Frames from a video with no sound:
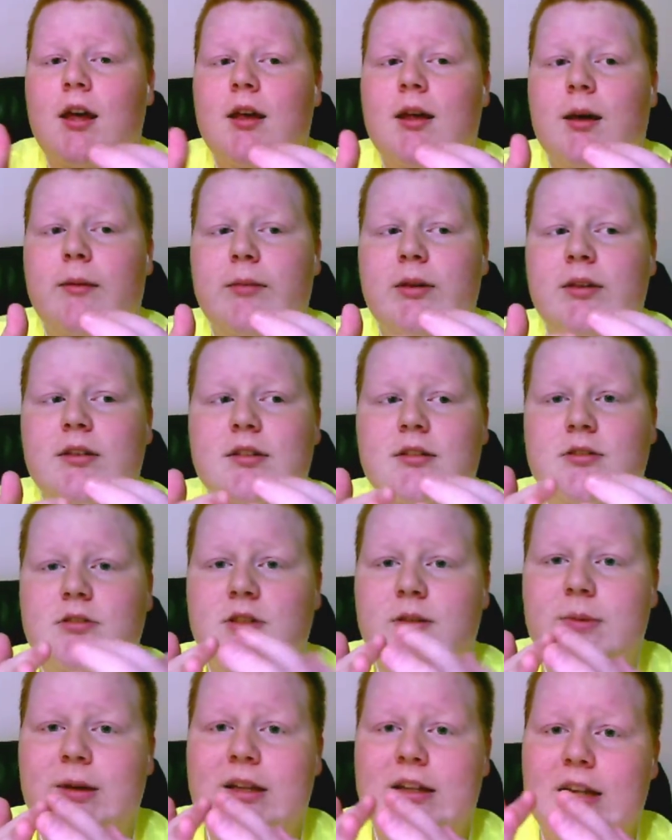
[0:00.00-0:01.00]
That means that there's
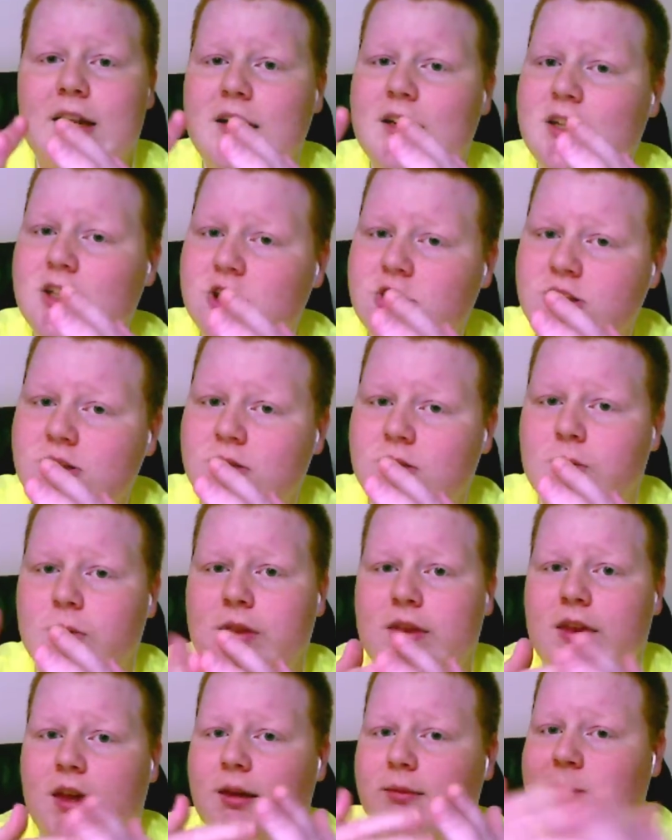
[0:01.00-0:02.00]
going to be a lot of issues
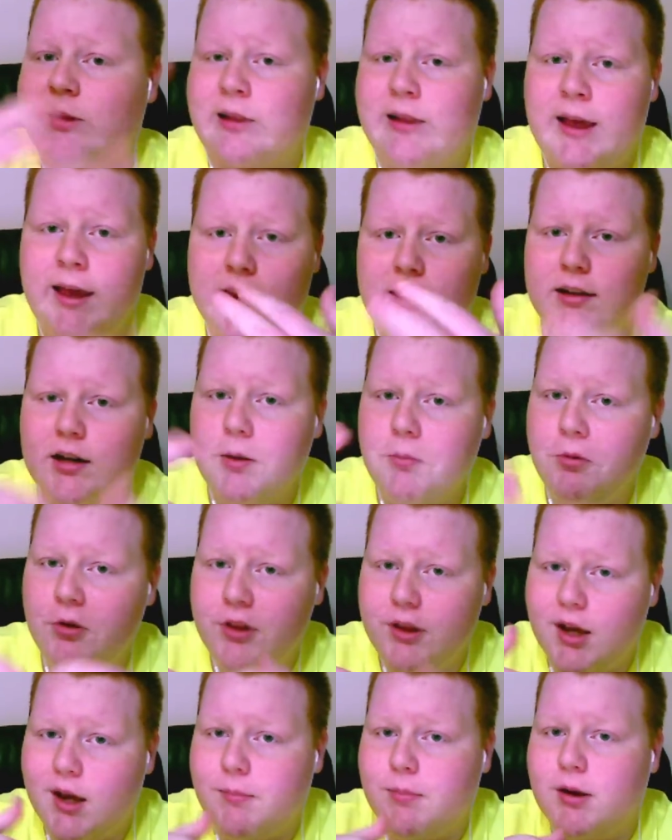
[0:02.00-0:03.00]
with games lagging up on
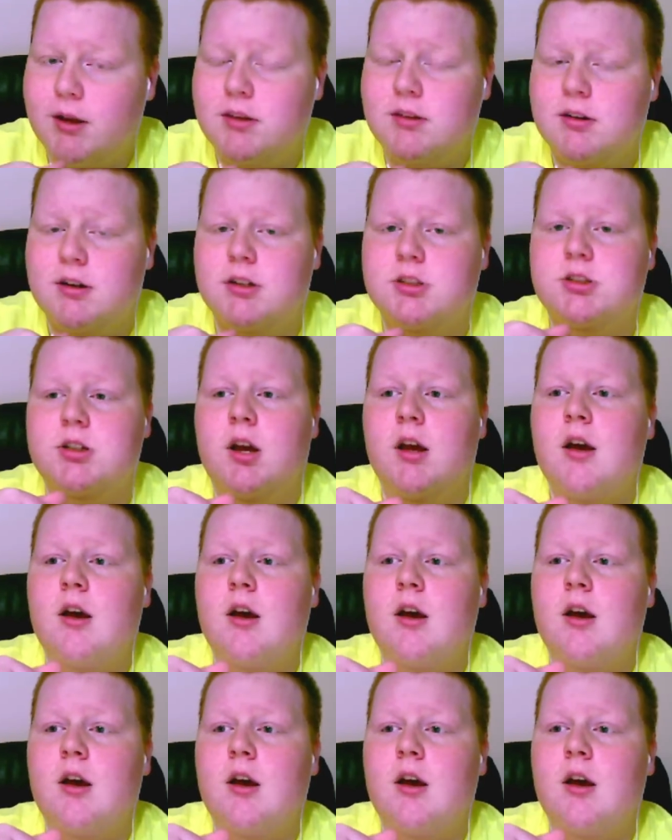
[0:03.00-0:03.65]
the iPod Touch.